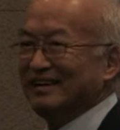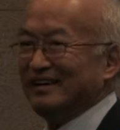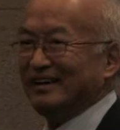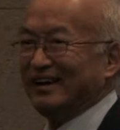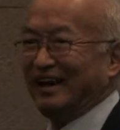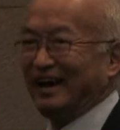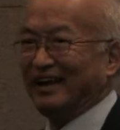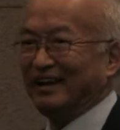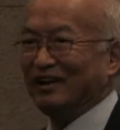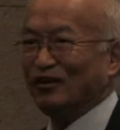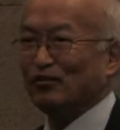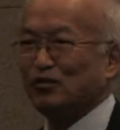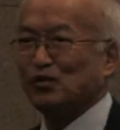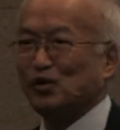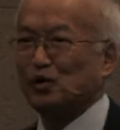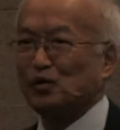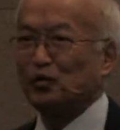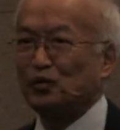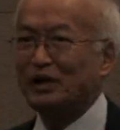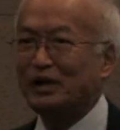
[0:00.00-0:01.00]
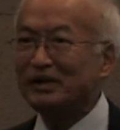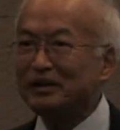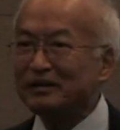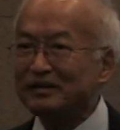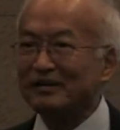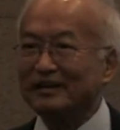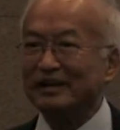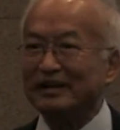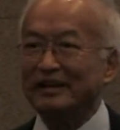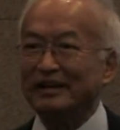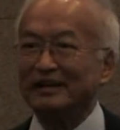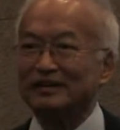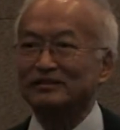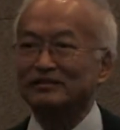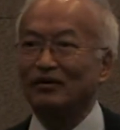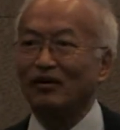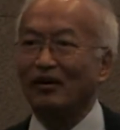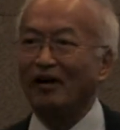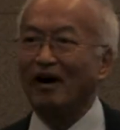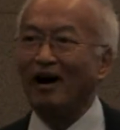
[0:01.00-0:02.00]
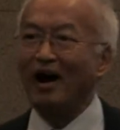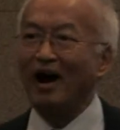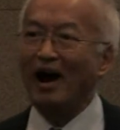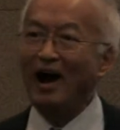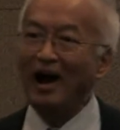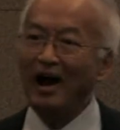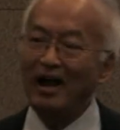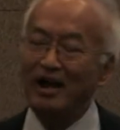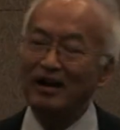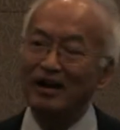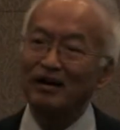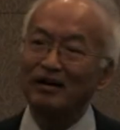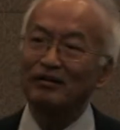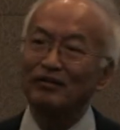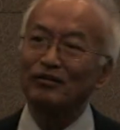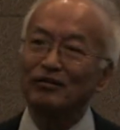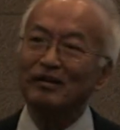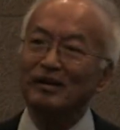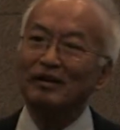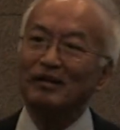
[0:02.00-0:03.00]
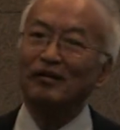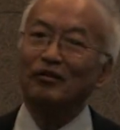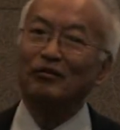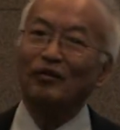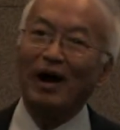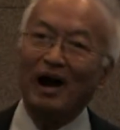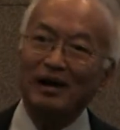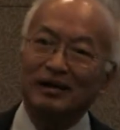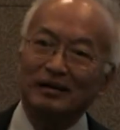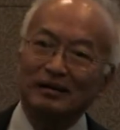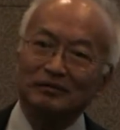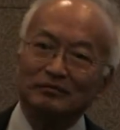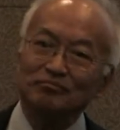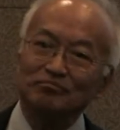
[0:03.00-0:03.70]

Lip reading: And what we're doing is called ion rocket.